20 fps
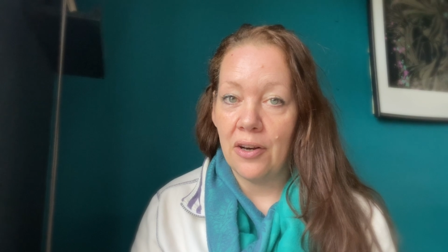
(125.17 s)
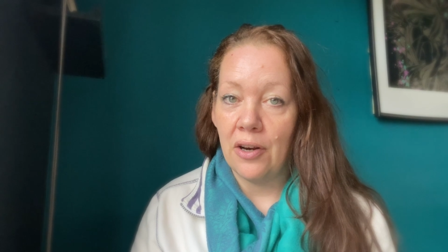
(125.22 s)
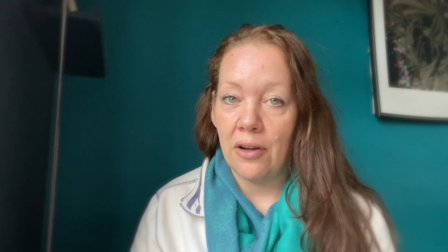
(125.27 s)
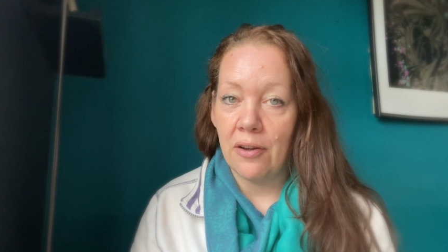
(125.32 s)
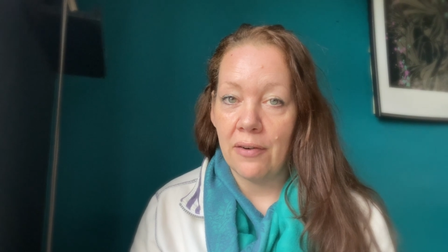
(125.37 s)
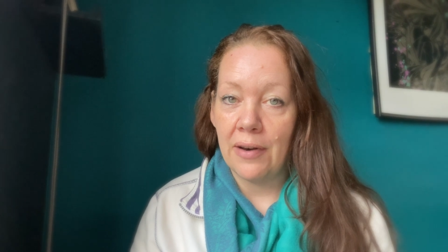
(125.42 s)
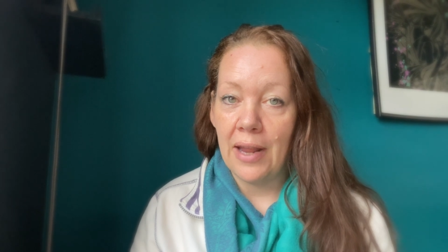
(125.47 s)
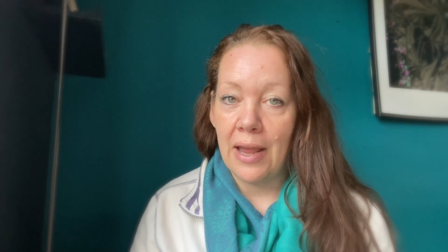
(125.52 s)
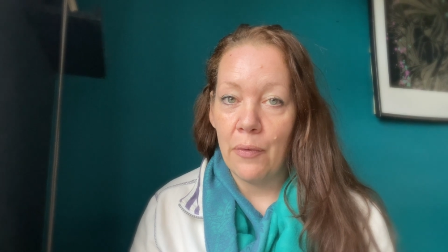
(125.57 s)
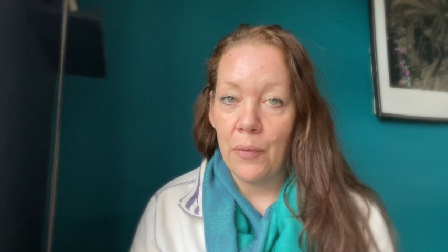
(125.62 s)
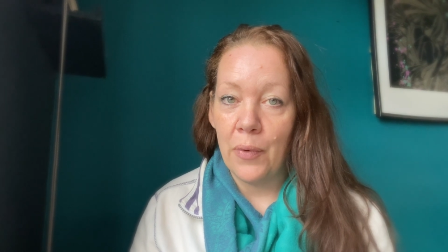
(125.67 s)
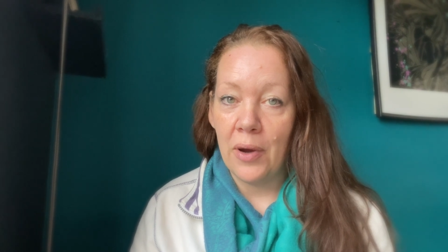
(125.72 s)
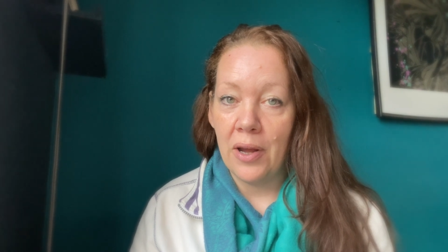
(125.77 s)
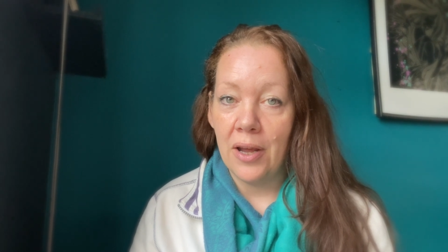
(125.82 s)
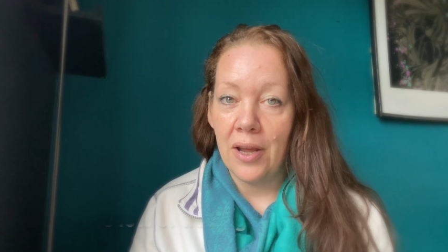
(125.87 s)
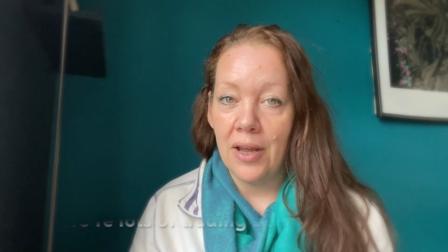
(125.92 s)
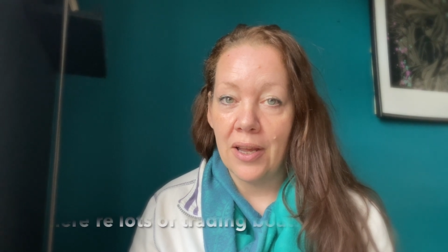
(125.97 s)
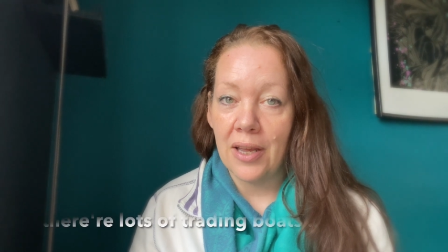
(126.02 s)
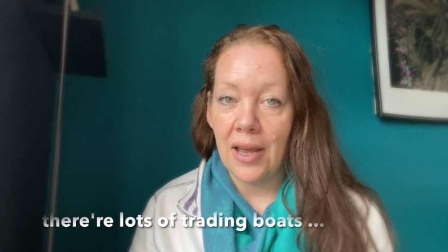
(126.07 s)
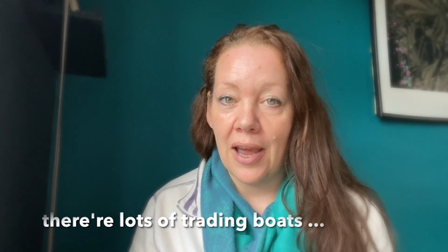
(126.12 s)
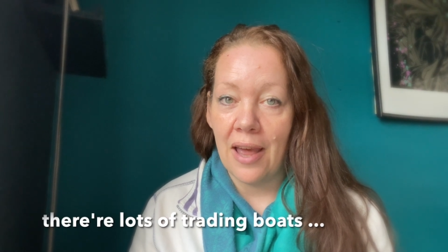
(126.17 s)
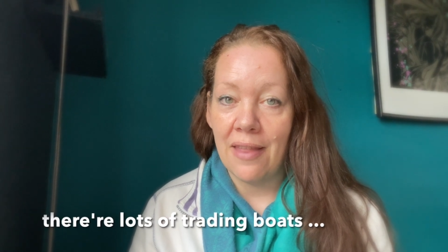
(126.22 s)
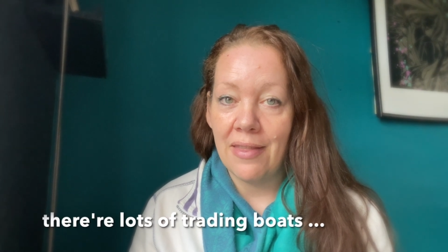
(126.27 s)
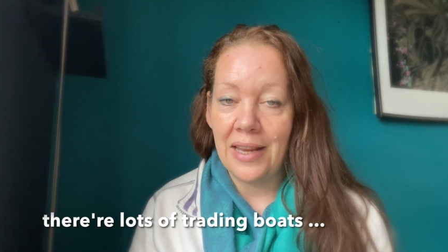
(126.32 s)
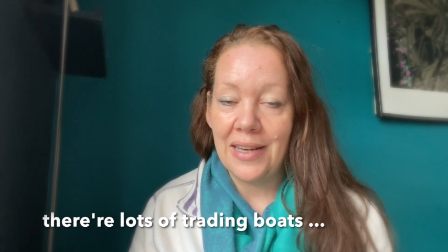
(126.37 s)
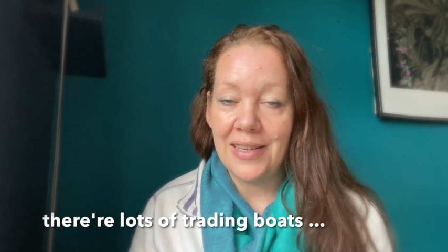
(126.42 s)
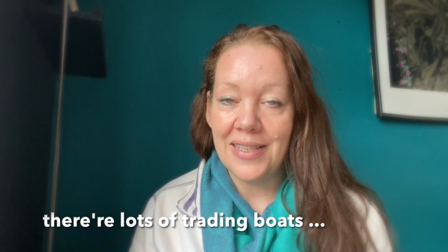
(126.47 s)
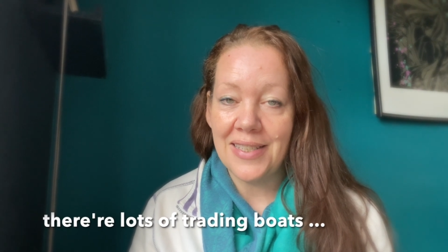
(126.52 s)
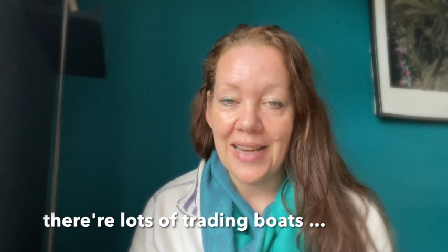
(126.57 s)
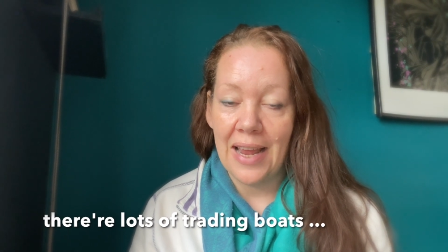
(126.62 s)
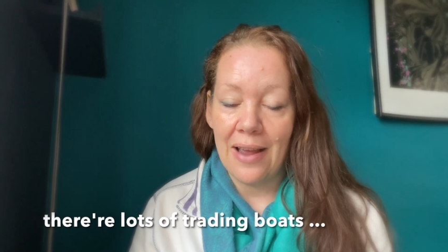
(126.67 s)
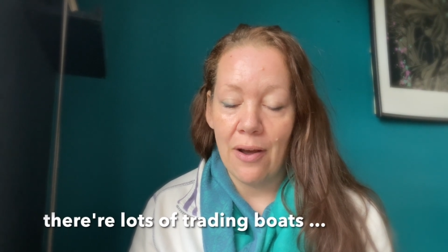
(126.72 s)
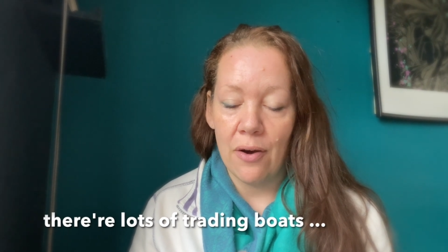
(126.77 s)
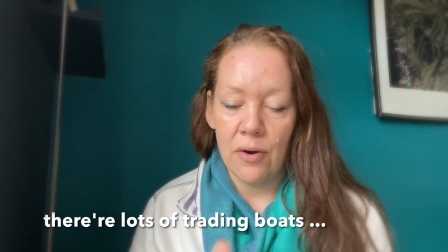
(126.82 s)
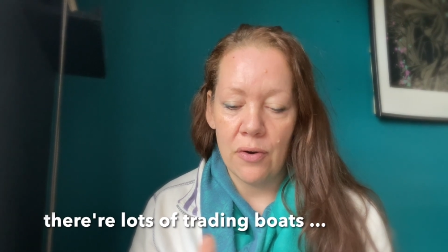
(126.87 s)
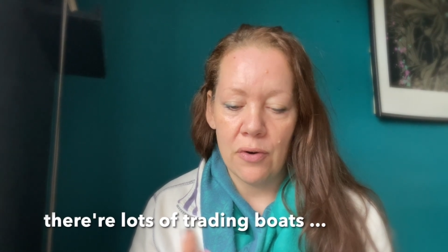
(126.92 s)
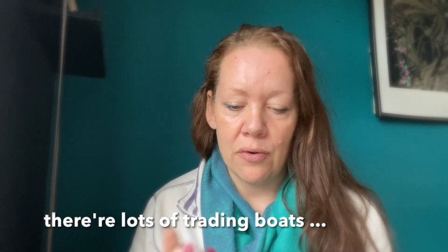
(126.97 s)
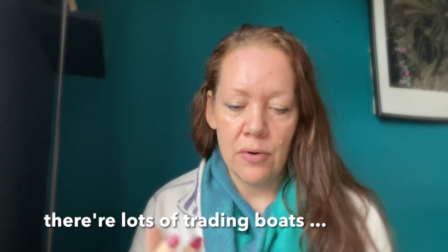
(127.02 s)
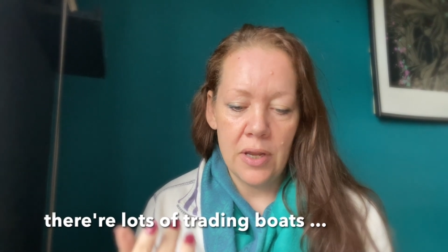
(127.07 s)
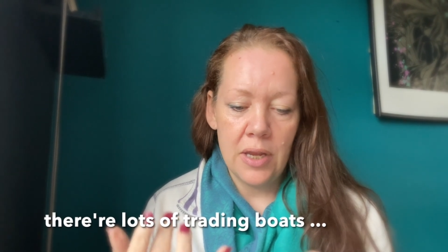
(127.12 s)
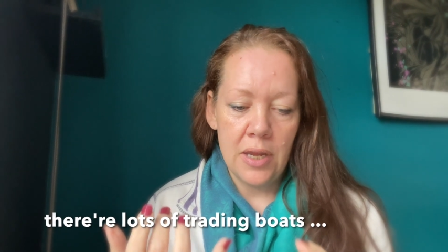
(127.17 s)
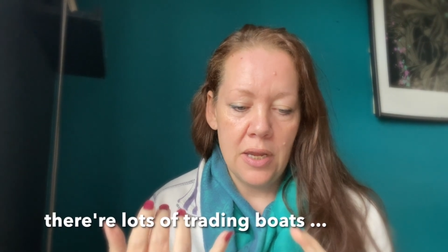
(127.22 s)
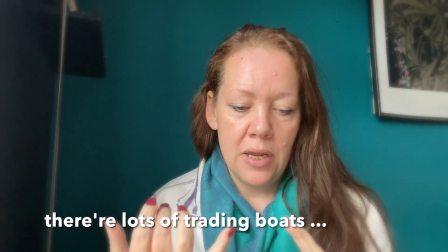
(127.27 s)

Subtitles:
canal network, and they sell